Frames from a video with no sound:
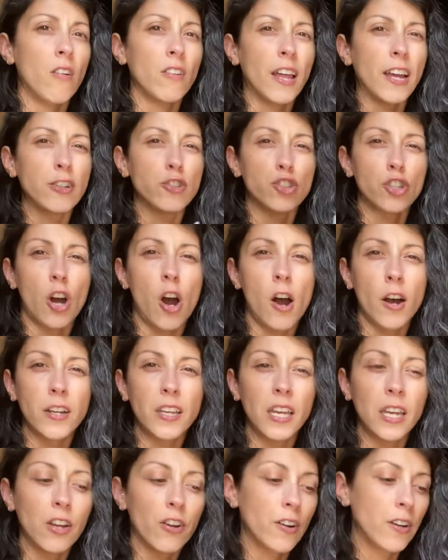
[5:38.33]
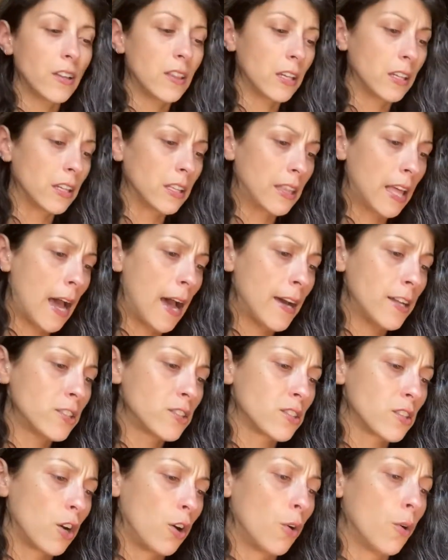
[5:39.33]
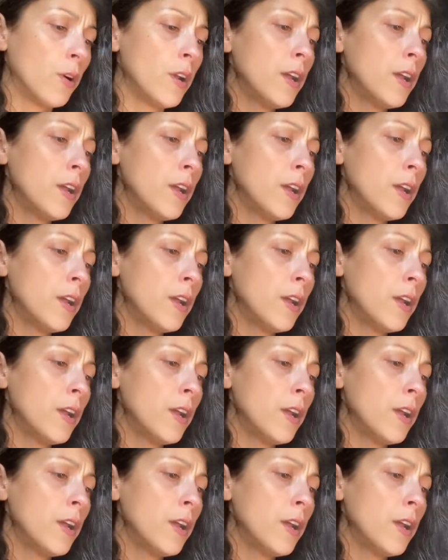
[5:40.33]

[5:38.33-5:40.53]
like chalky or anything like that. So